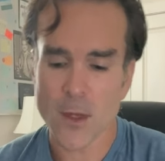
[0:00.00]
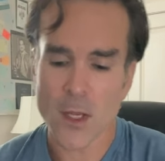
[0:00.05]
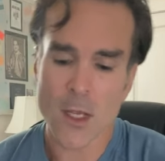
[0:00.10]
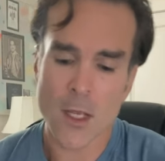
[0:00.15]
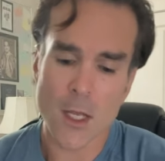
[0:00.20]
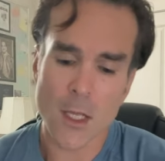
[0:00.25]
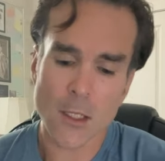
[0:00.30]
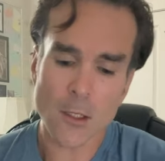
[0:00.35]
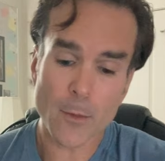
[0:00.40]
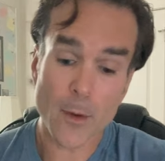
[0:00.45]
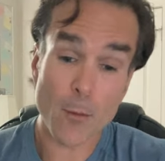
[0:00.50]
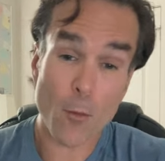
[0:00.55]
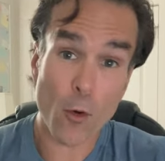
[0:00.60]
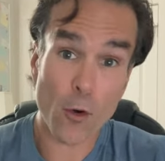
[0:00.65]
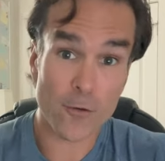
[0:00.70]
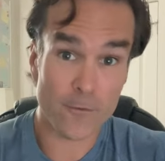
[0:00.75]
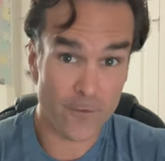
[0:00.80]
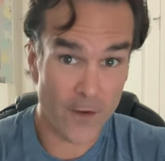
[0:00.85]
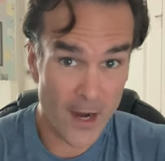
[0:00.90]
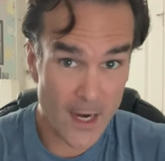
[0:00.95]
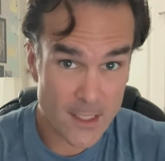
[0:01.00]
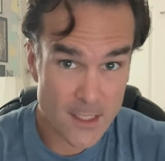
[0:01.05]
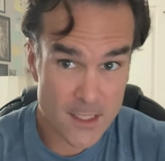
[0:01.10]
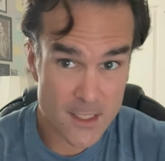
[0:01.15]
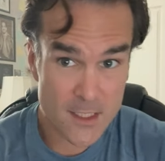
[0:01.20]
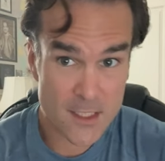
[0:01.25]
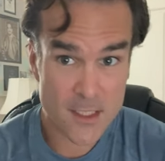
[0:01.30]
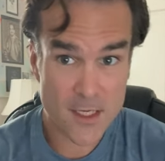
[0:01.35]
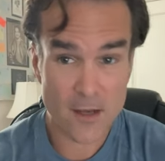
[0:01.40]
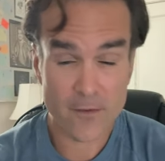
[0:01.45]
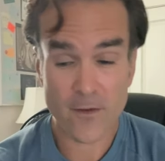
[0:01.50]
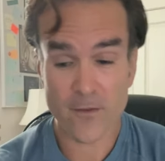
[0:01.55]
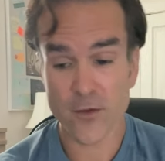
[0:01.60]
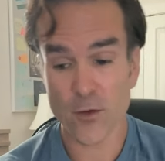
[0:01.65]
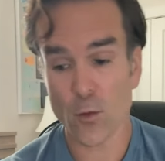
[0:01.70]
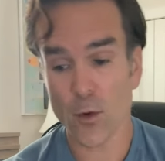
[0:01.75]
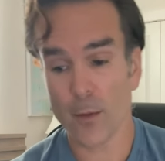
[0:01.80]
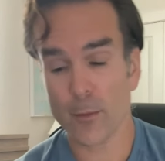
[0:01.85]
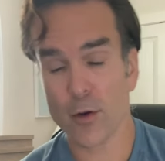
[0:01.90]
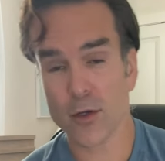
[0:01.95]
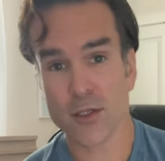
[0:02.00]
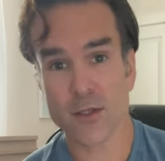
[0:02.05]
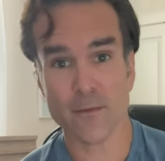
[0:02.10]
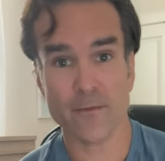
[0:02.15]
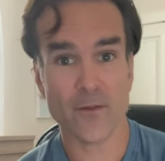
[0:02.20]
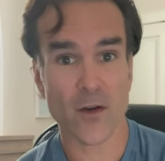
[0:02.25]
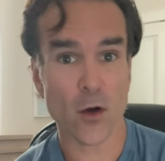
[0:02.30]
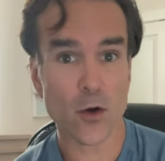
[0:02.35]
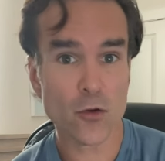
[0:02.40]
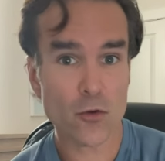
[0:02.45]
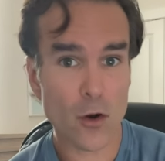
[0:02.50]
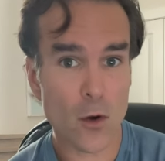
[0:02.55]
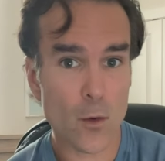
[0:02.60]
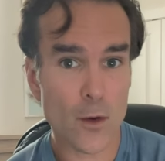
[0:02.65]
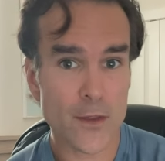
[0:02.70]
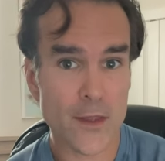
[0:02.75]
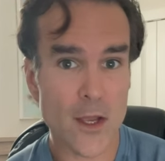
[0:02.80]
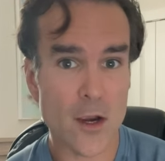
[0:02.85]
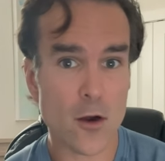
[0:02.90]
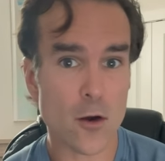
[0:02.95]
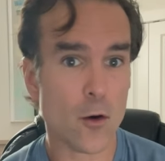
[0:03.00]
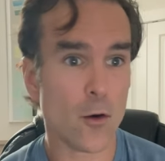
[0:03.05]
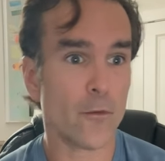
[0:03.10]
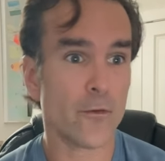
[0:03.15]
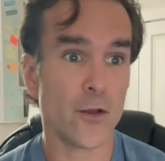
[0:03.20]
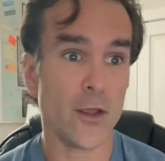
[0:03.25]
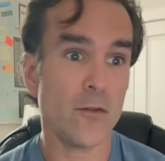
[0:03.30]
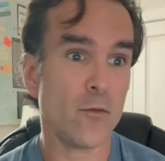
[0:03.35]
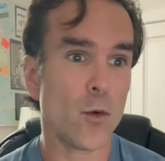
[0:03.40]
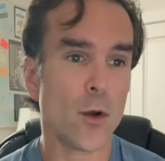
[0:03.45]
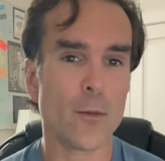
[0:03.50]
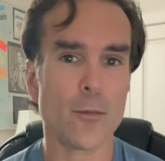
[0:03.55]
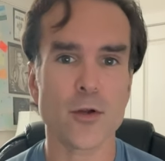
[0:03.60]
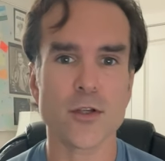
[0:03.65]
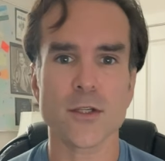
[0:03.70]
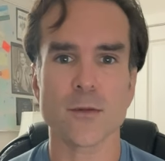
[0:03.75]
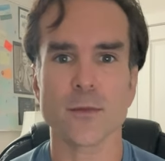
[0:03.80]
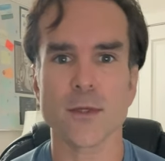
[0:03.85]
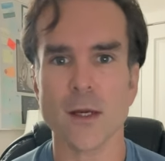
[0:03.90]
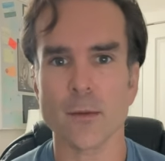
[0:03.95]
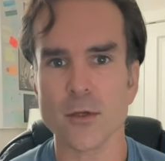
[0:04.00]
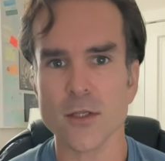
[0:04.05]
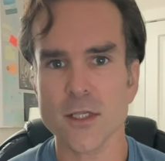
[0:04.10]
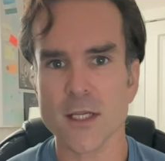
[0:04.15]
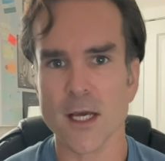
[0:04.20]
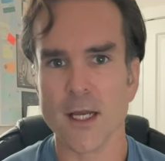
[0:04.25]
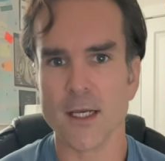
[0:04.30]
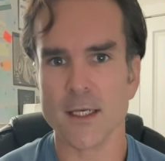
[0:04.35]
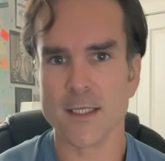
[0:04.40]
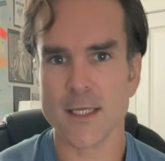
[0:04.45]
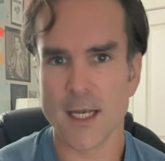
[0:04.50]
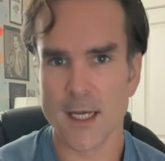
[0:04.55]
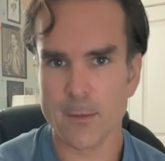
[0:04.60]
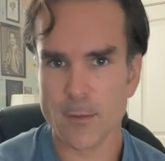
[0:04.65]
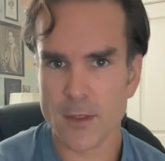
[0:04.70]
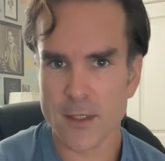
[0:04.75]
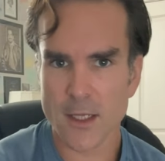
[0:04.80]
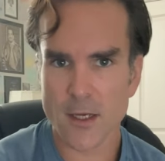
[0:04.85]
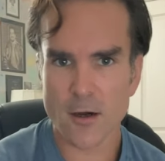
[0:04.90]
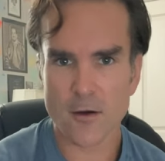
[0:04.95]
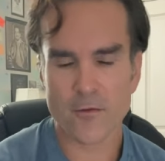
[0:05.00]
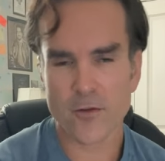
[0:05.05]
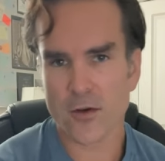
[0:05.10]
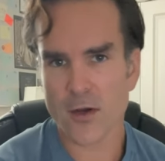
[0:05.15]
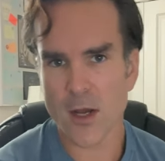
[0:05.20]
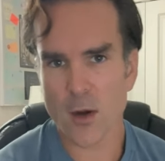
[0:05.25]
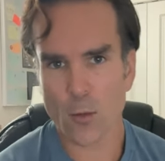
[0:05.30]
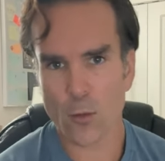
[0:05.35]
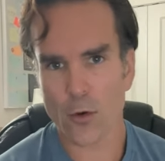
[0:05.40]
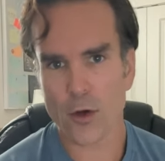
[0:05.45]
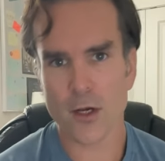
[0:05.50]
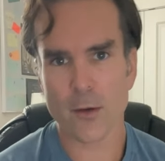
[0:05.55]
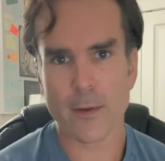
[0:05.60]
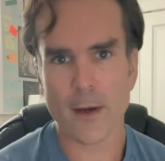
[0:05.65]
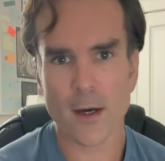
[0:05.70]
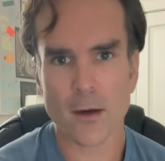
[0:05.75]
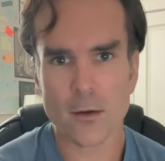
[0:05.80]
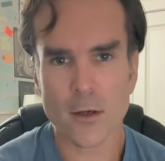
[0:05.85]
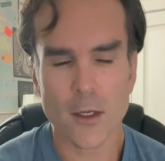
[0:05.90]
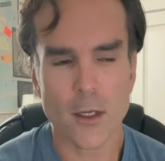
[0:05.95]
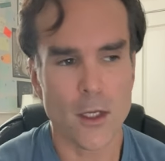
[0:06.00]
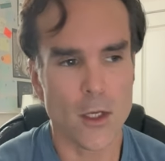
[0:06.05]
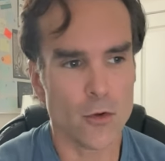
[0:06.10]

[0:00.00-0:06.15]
A little bit more advanced stuff, if you want to put some Velcro in there, or if you even want to put some double-sided tape in there, if you're not worried about